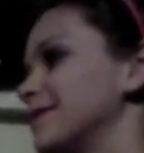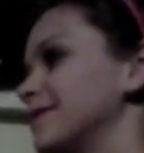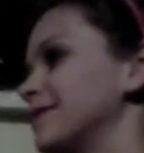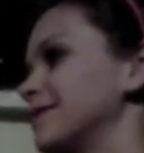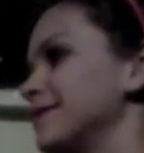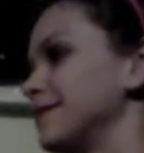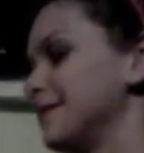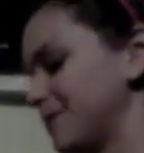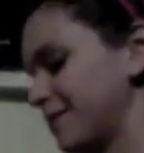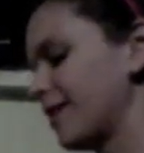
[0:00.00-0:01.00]
Carefully.
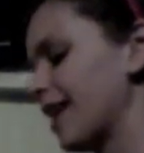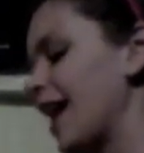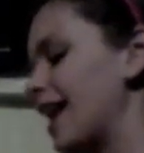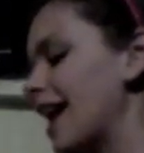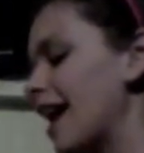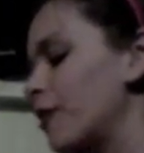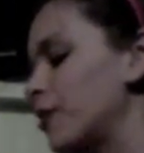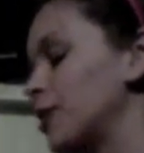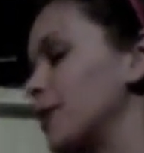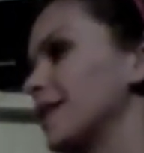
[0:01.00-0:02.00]
And how will
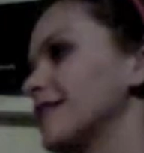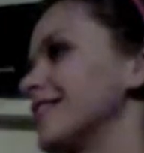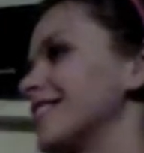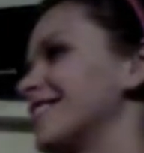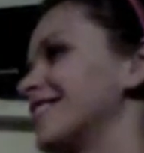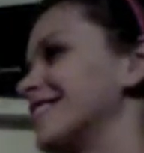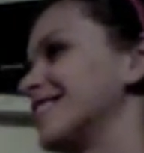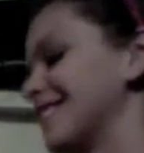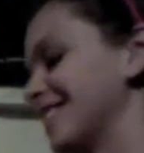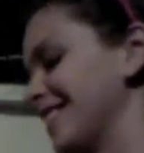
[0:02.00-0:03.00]
you answer?
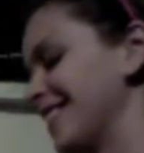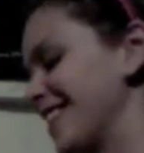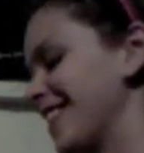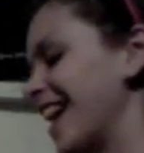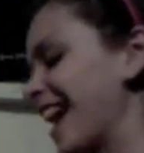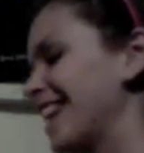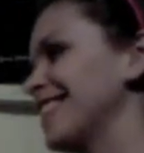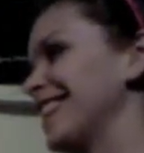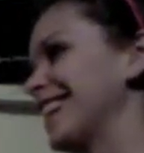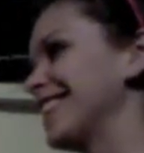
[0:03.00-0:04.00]
Together.
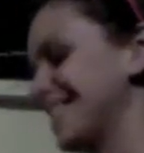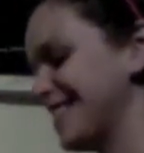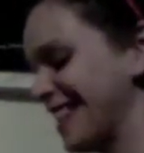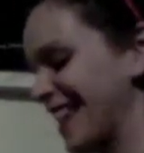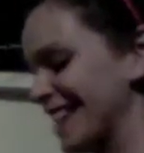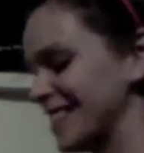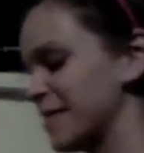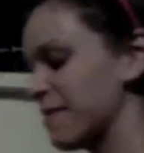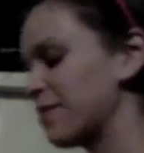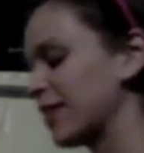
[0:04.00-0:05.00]
Excellent answers, thanks.
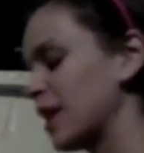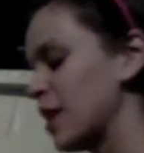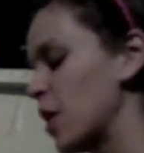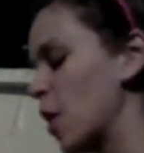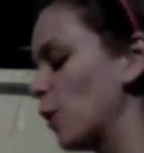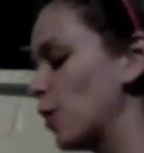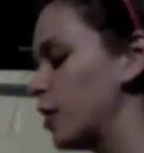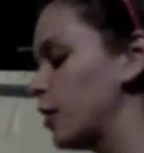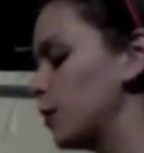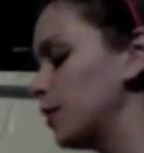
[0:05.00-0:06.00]

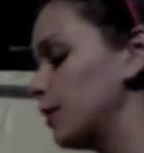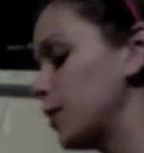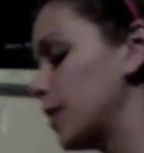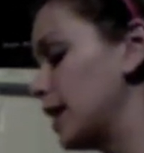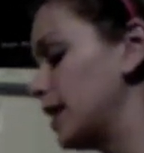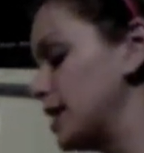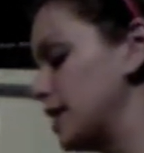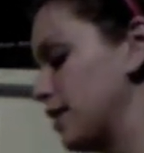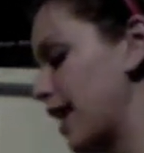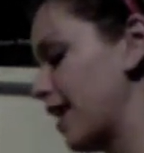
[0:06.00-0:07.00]
We'll review our
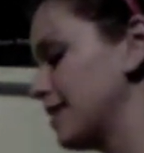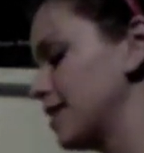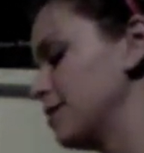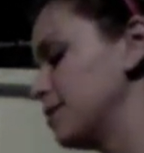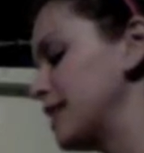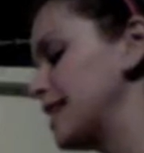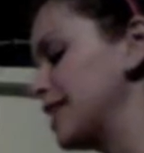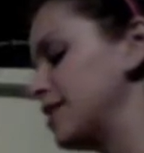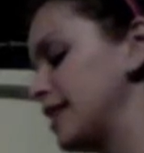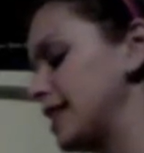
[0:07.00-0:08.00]
addition facts. Please
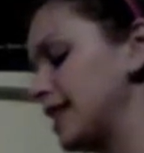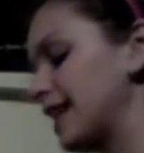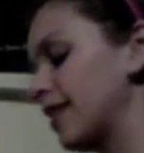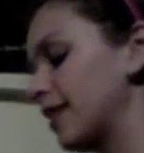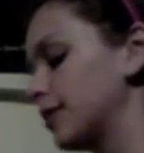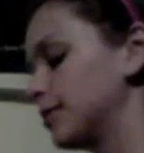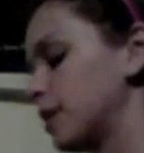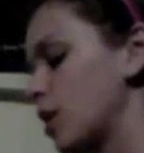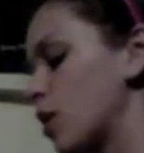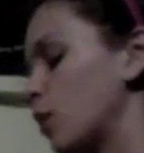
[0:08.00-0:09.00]
answer these together.
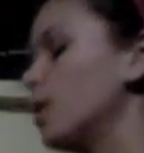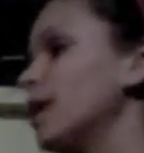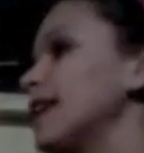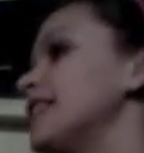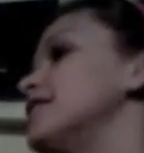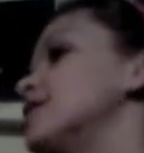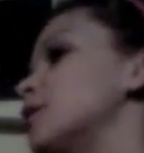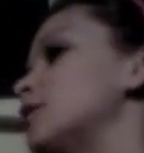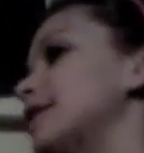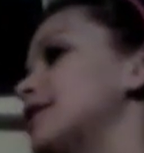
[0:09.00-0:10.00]
What is
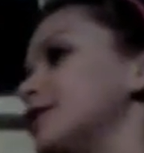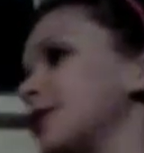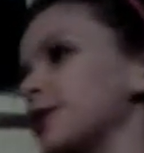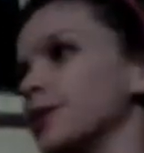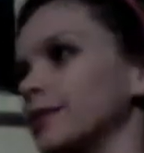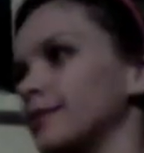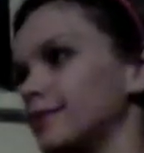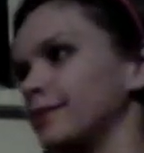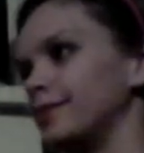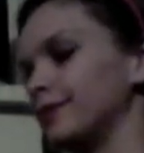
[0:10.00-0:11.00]
3 plus 2?
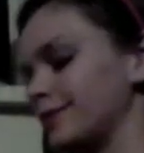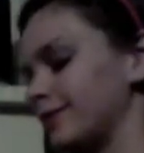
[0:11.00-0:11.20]
5.